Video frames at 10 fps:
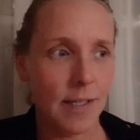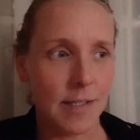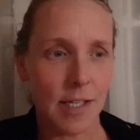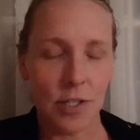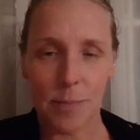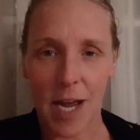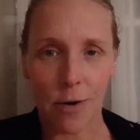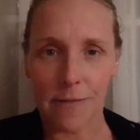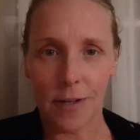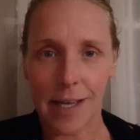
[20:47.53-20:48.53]
It's such a
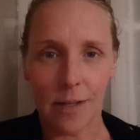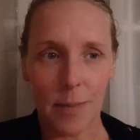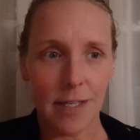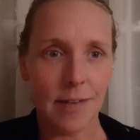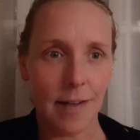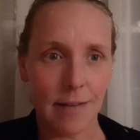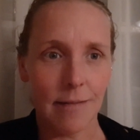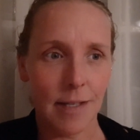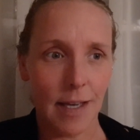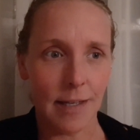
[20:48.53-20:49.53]
powerful element, and
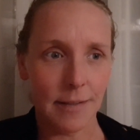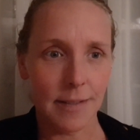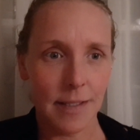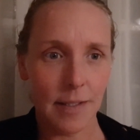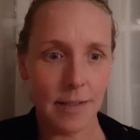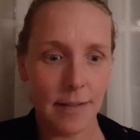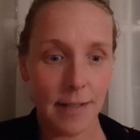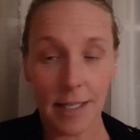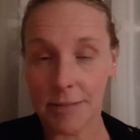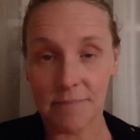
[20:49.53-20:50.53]
it
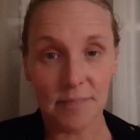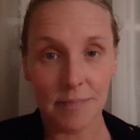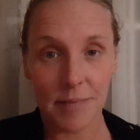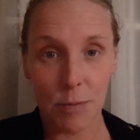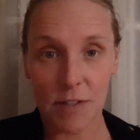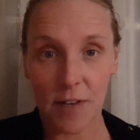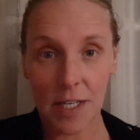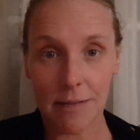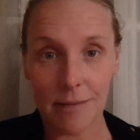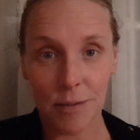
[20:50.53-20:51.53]
was fun.